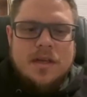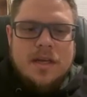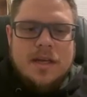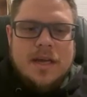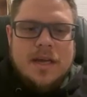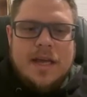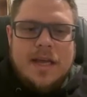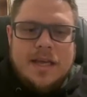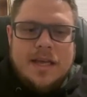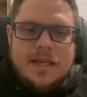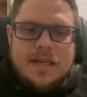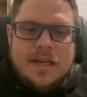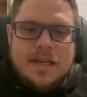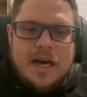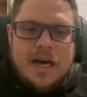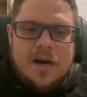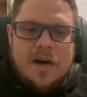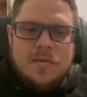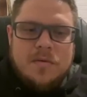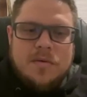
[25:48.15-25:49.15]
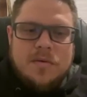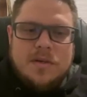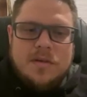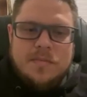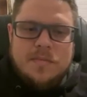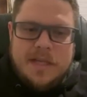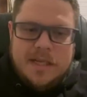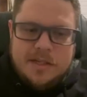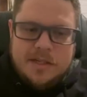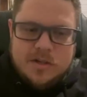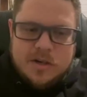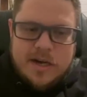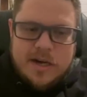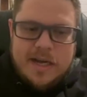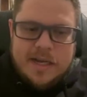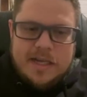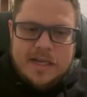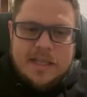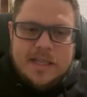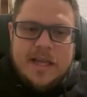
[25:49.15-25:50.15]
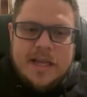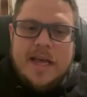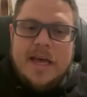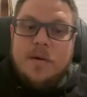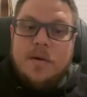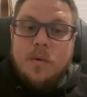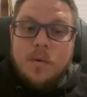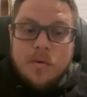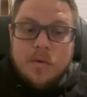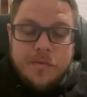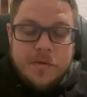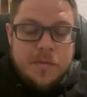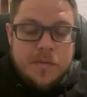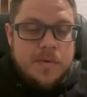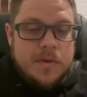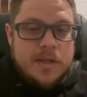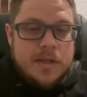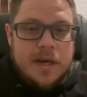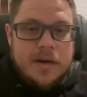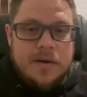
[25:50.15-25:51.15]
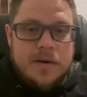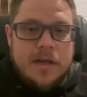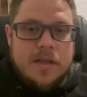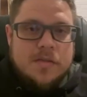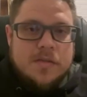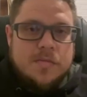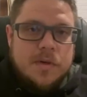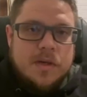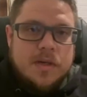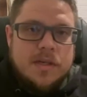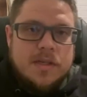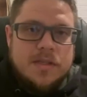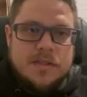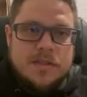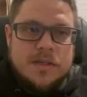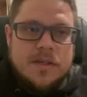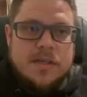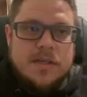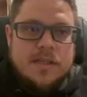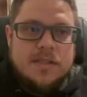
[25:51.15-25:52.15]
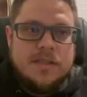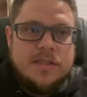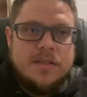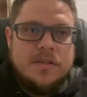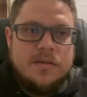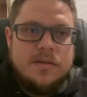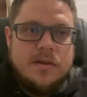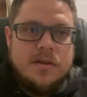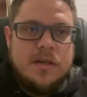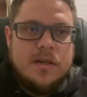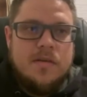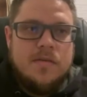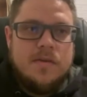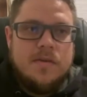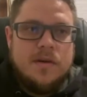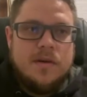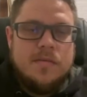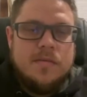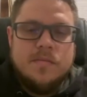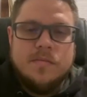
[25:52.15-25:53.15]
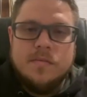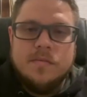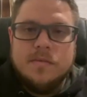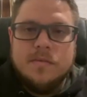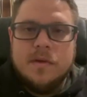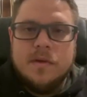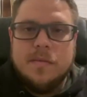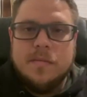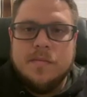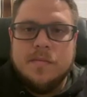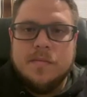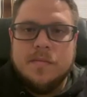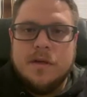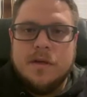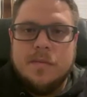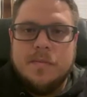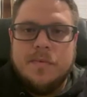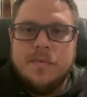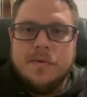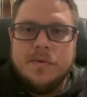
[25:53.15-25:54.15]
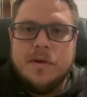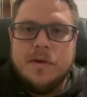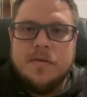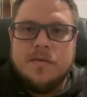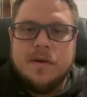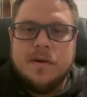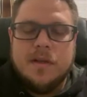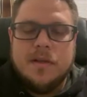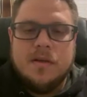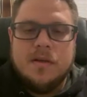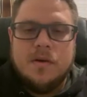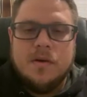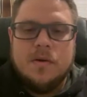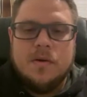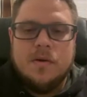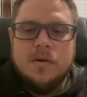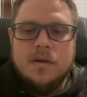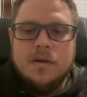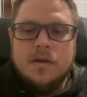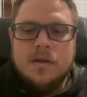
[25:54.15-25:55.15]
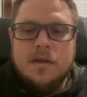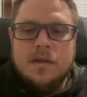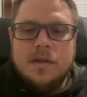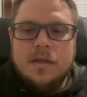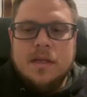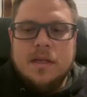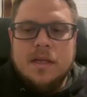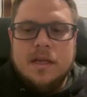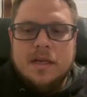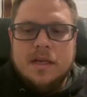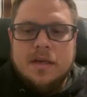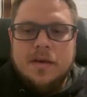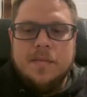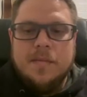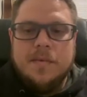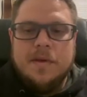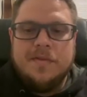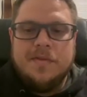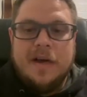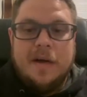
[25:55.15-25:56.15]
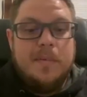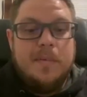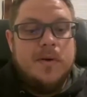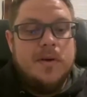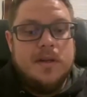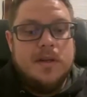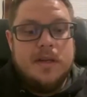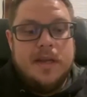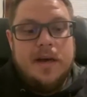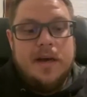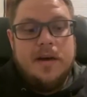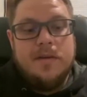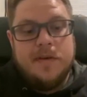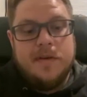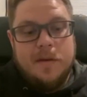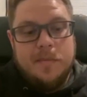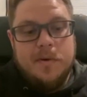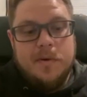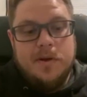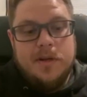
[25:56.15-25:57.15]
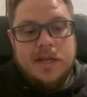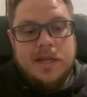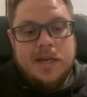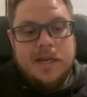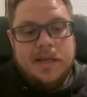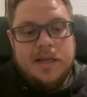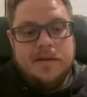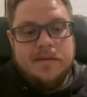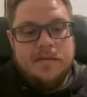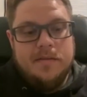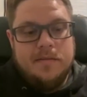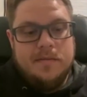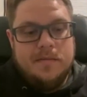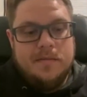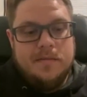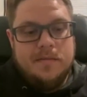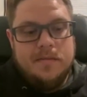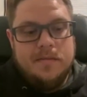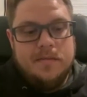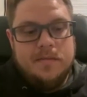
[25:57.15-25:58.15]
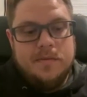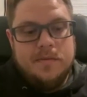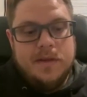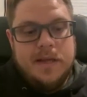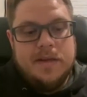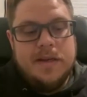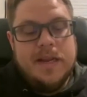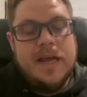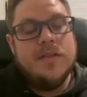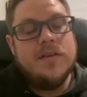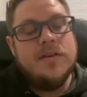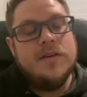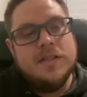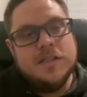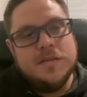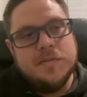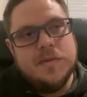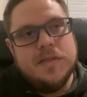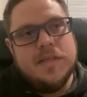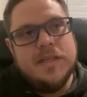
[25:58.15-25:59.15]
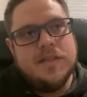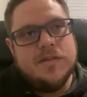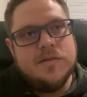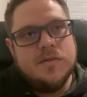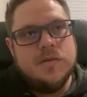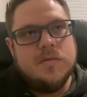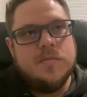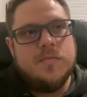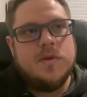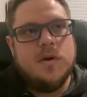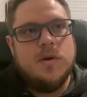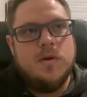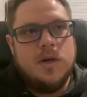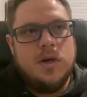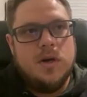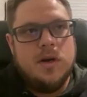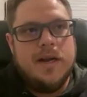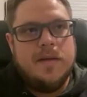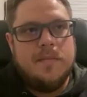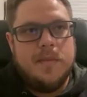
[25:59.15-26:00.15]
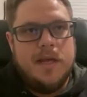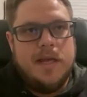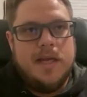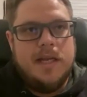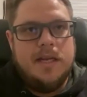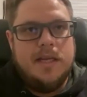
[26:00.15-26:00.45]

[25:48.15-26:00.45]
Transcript: And I would be dragging that or flipping that race bug because there is a little cover up the river at Laurel. If I put in at flat, now there is potential to throw a crankbait.